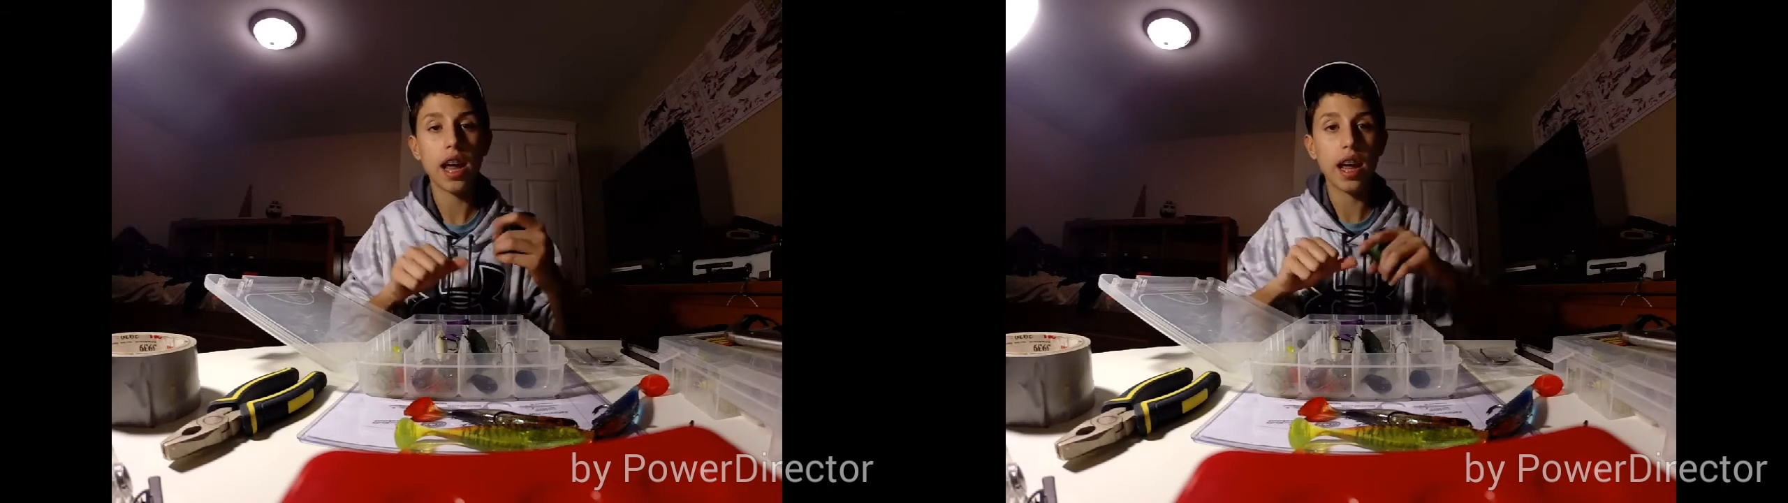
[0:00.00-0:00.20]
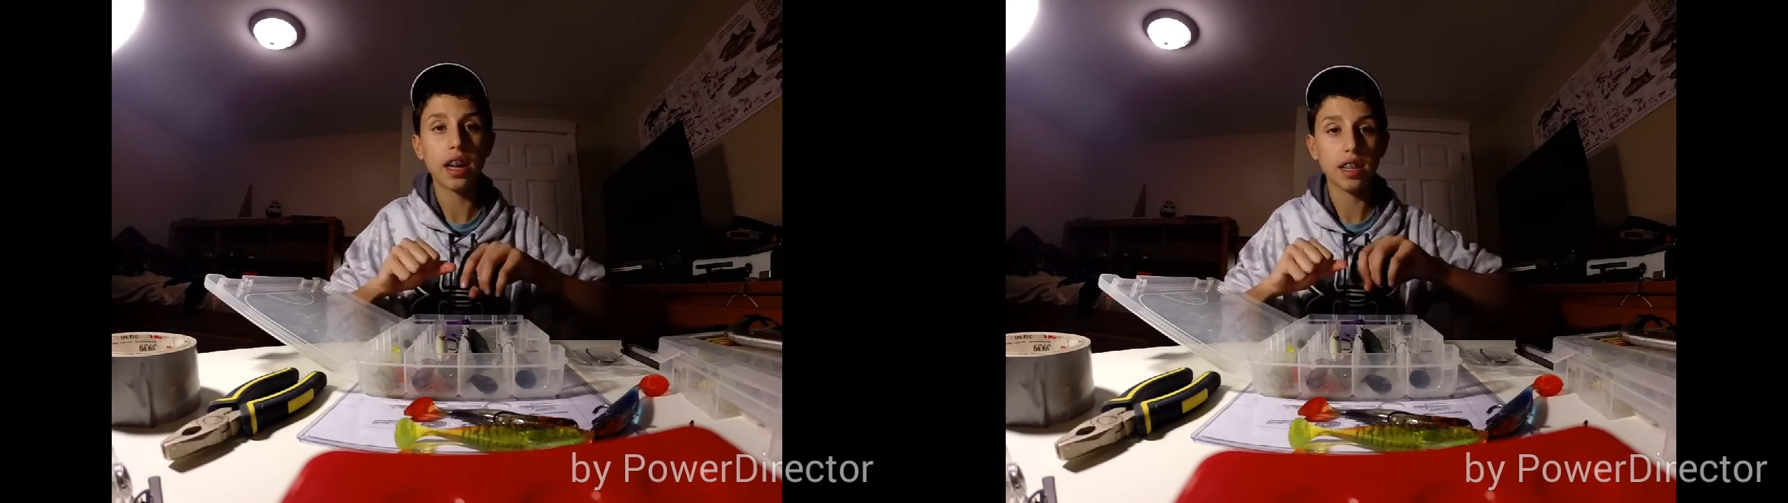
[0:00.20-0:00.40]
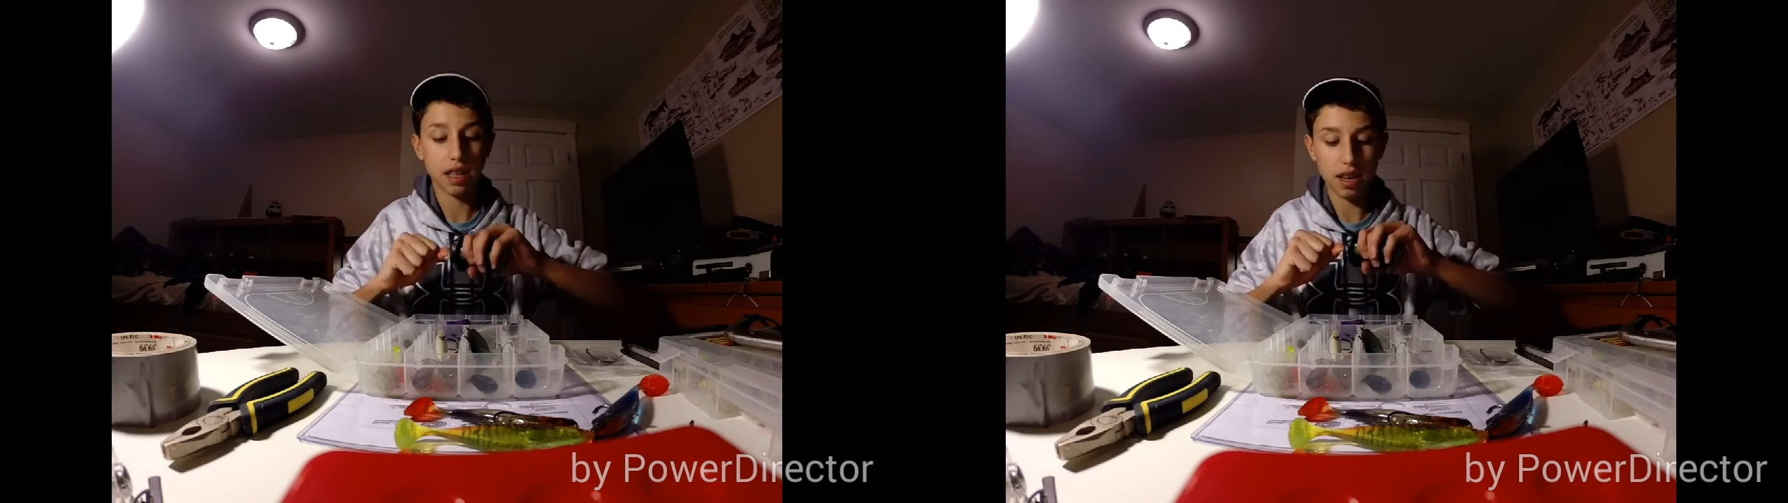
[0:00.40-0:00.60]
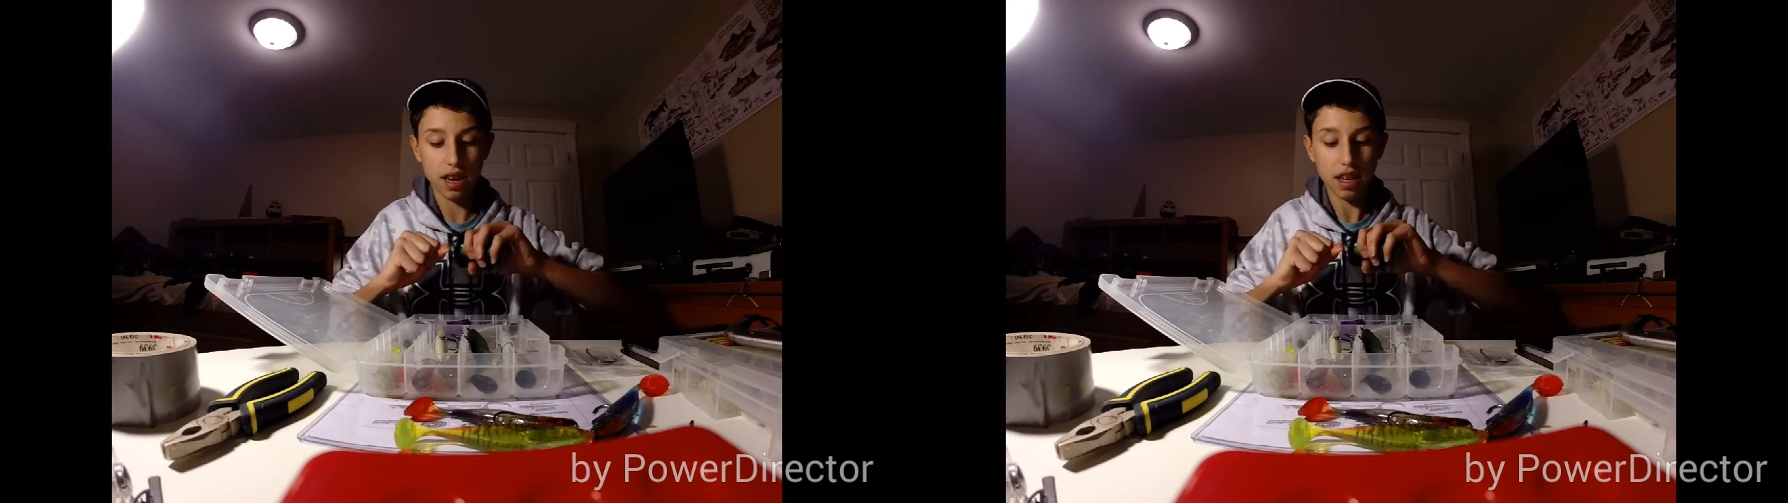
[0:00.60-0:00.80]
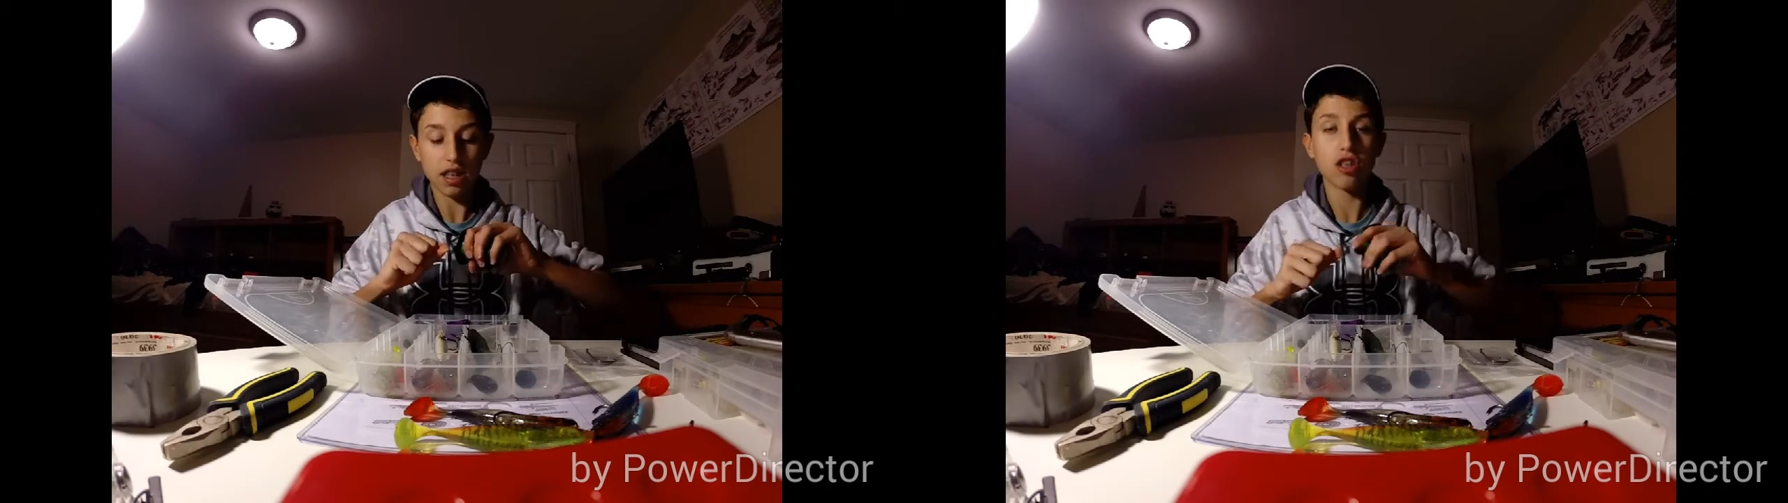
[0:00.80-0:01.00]
and it
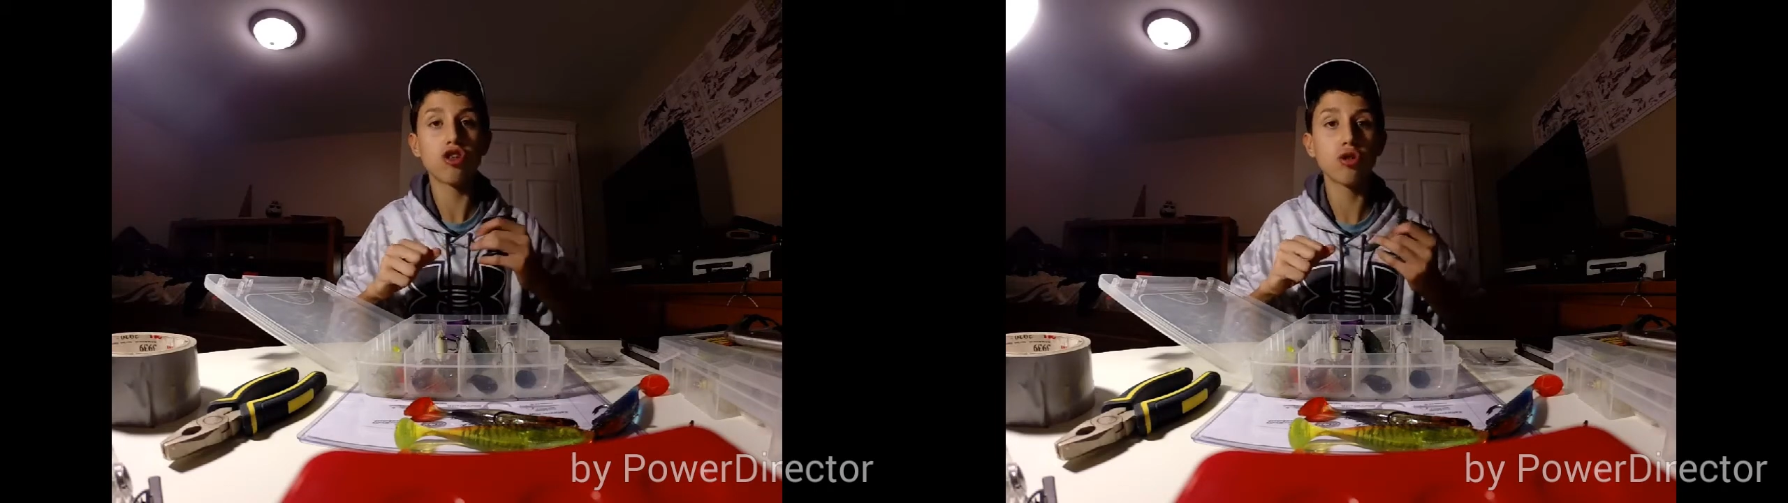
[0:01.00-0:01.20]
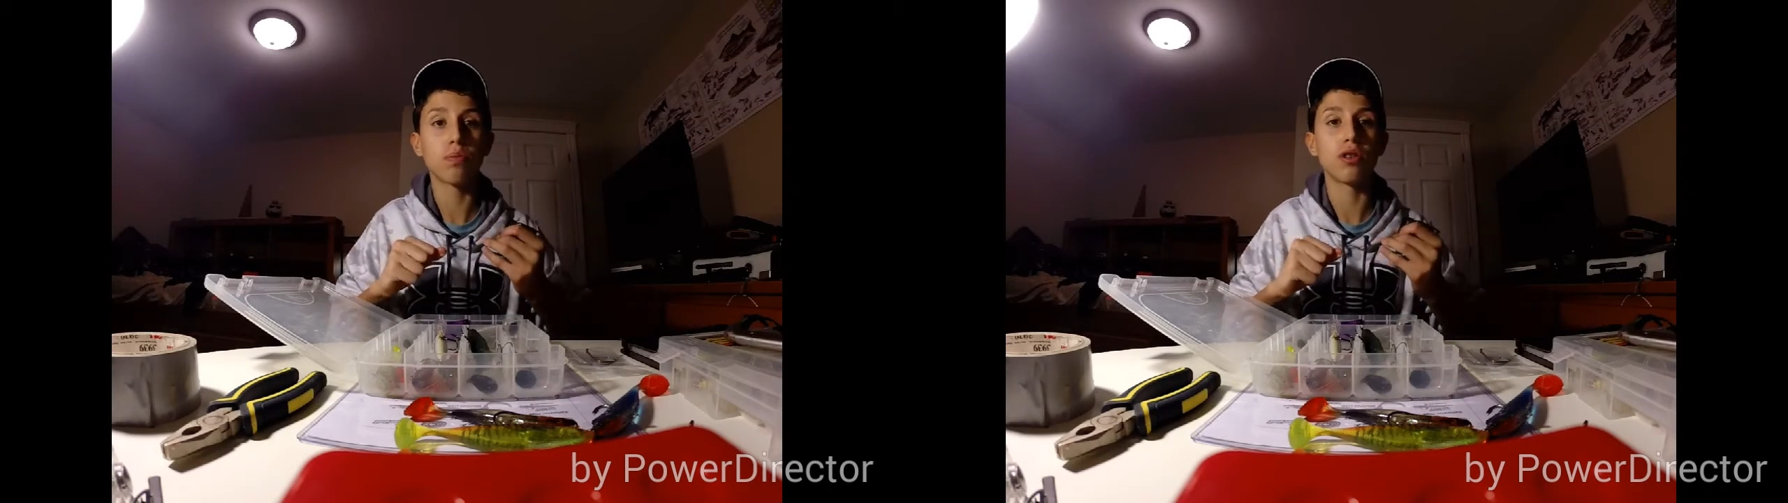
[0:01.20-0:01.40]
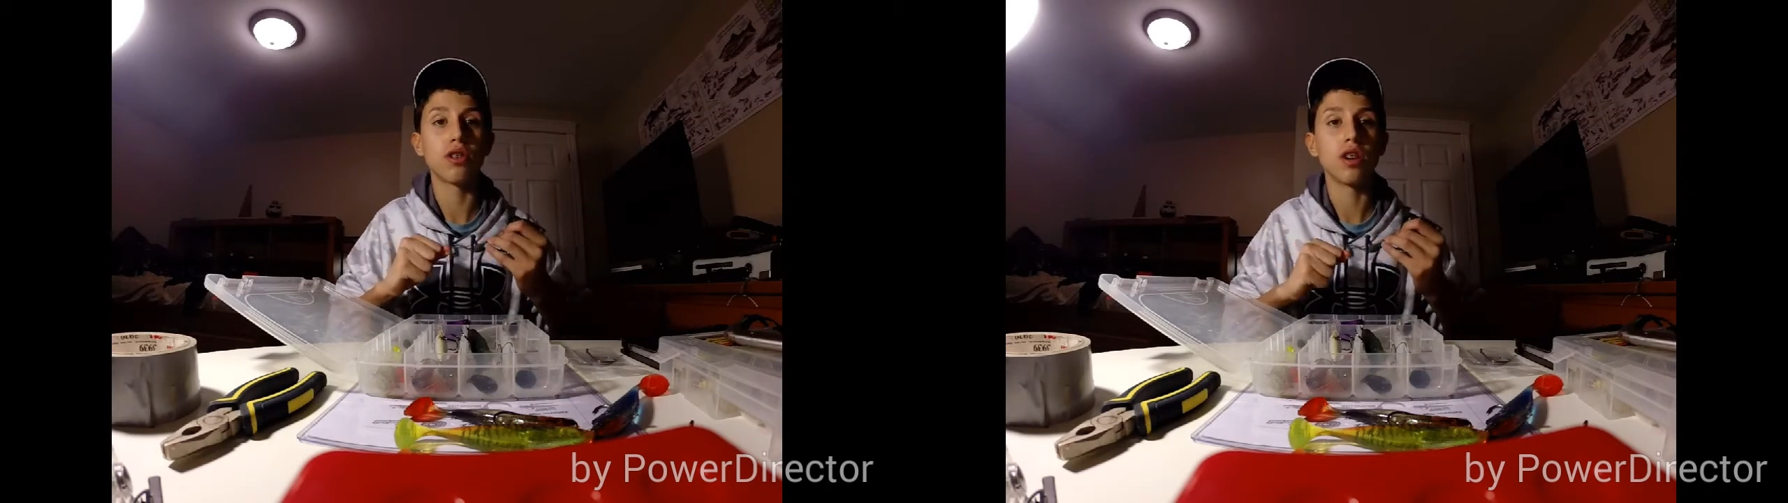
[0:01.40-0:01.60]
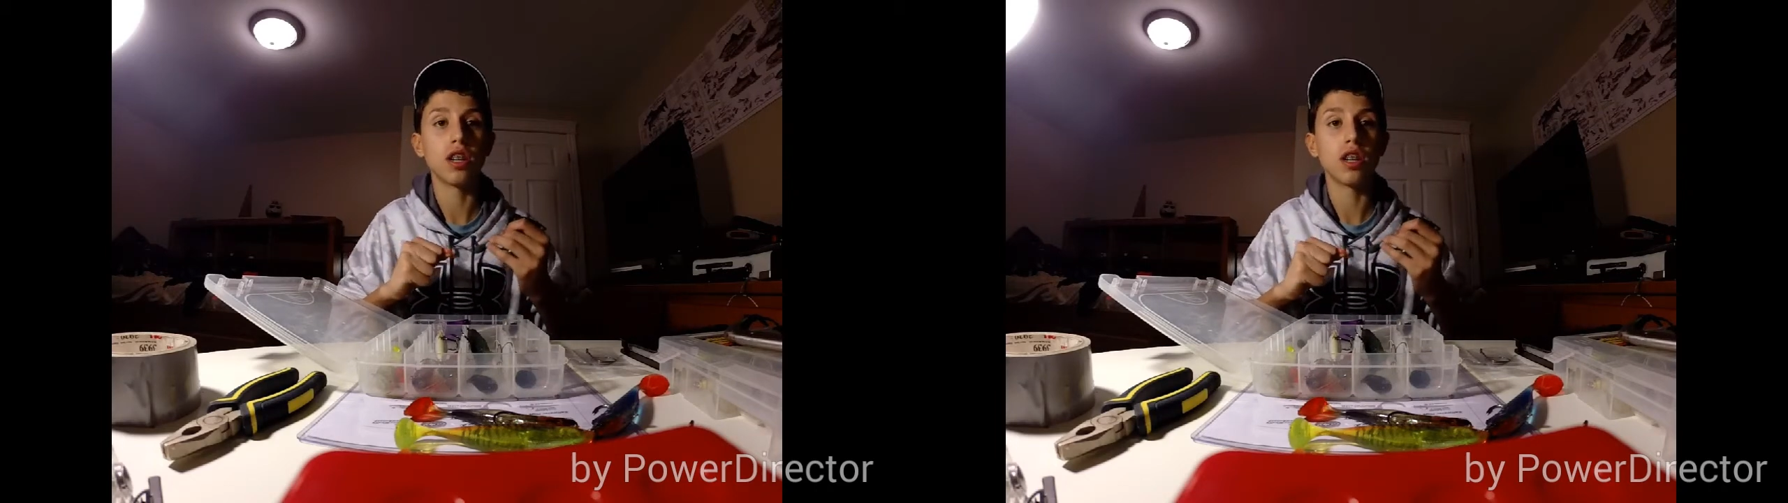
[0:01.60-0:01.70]
is super